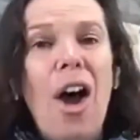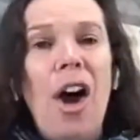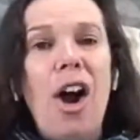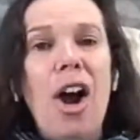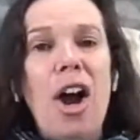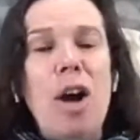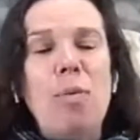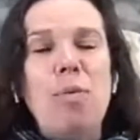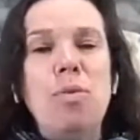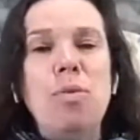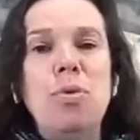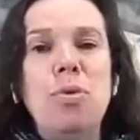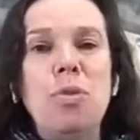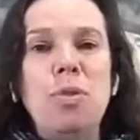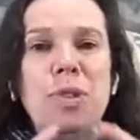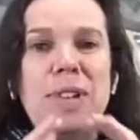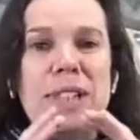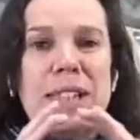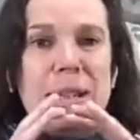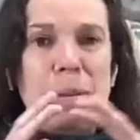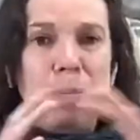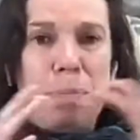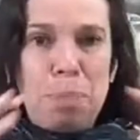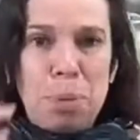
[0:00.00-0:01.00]
I will
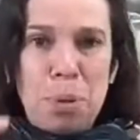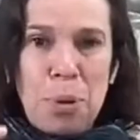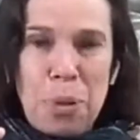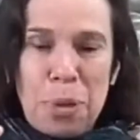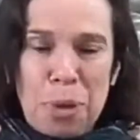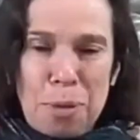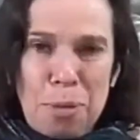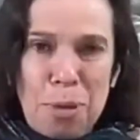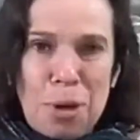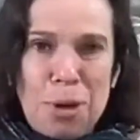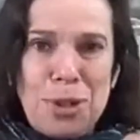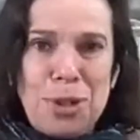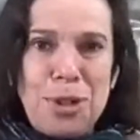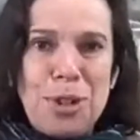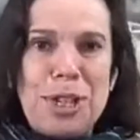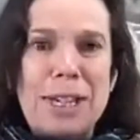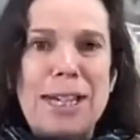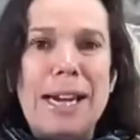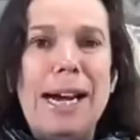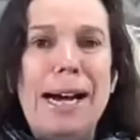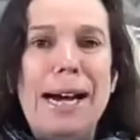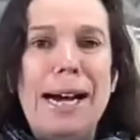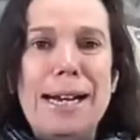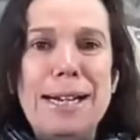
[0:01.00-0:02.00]
put them onto the
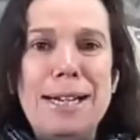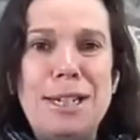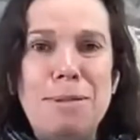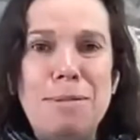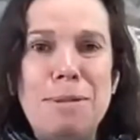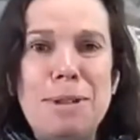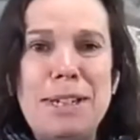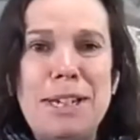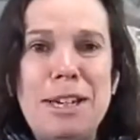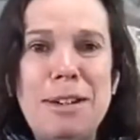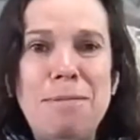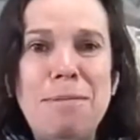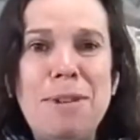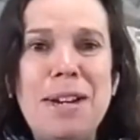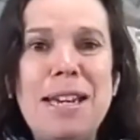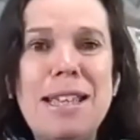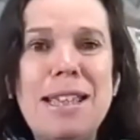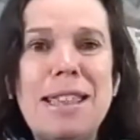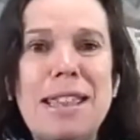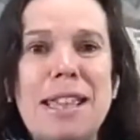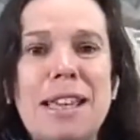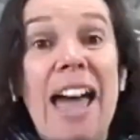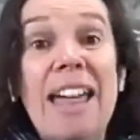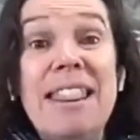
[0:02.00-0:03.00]
card to begin
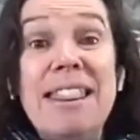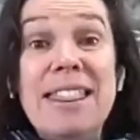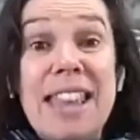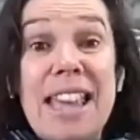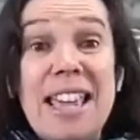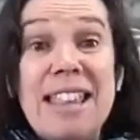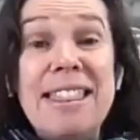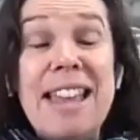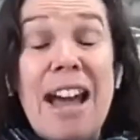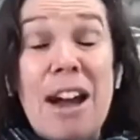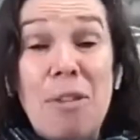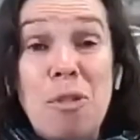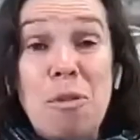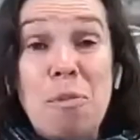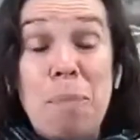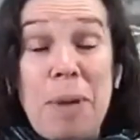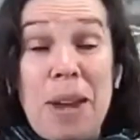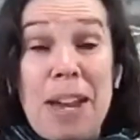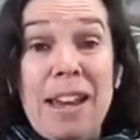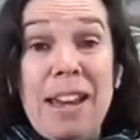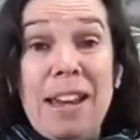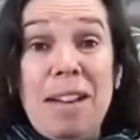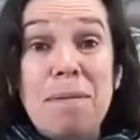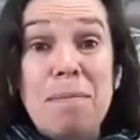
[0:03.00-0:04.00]
with, and then that will
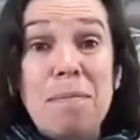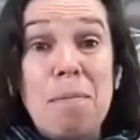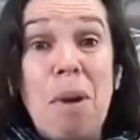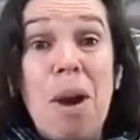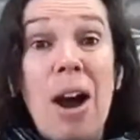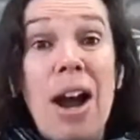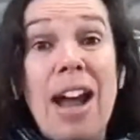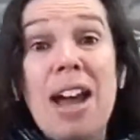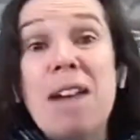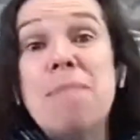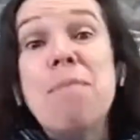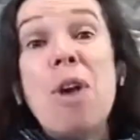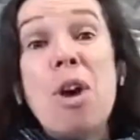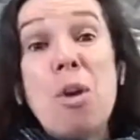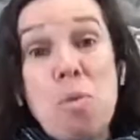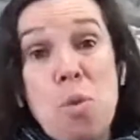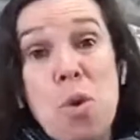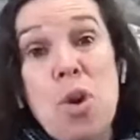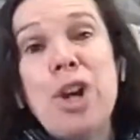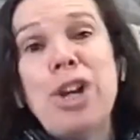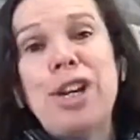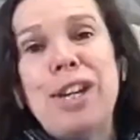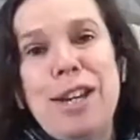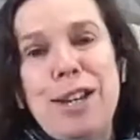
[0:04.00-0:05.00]
be my
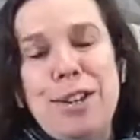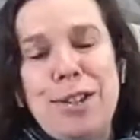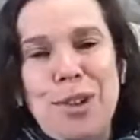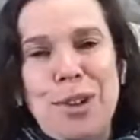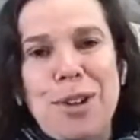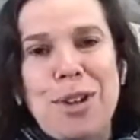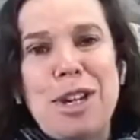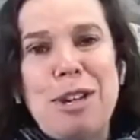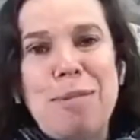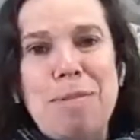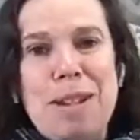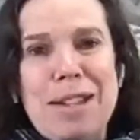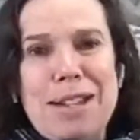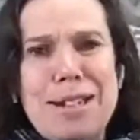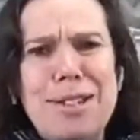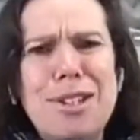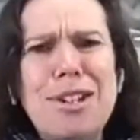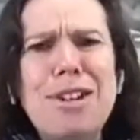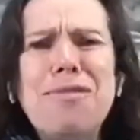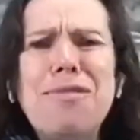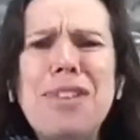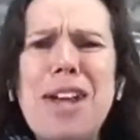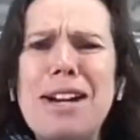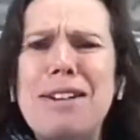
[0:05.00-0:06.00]
working document,
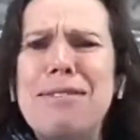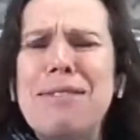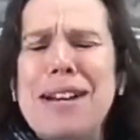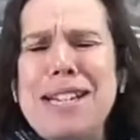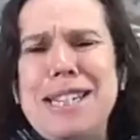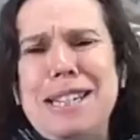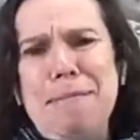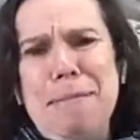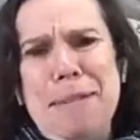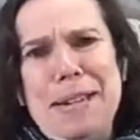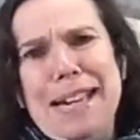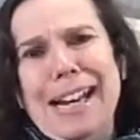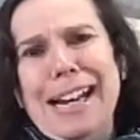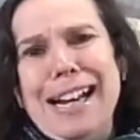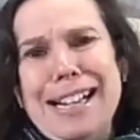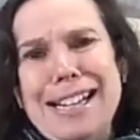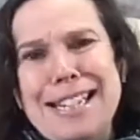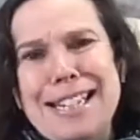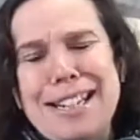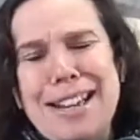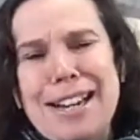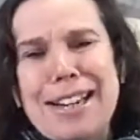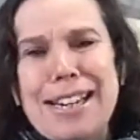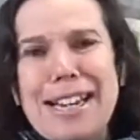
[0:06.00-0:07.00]
sort of like recipe cards,
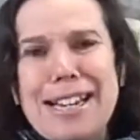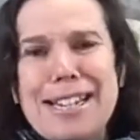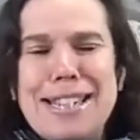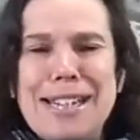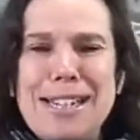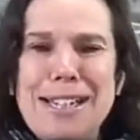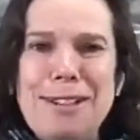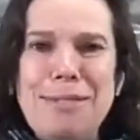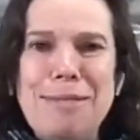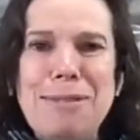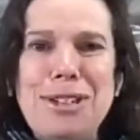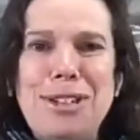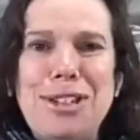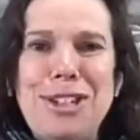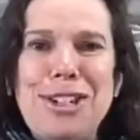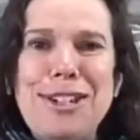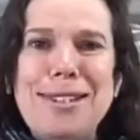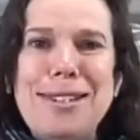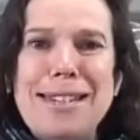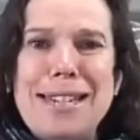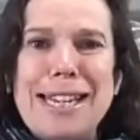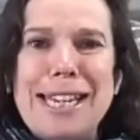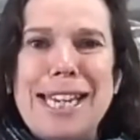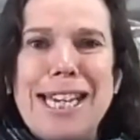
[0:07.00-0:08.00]
I guess, that you would
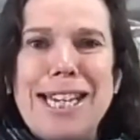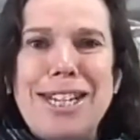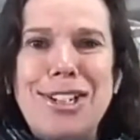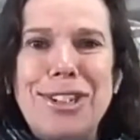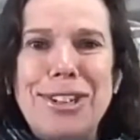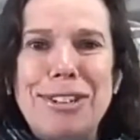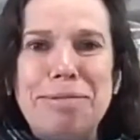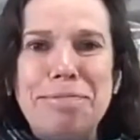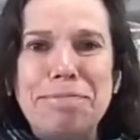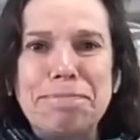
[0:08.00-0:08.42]
use in the kitchen.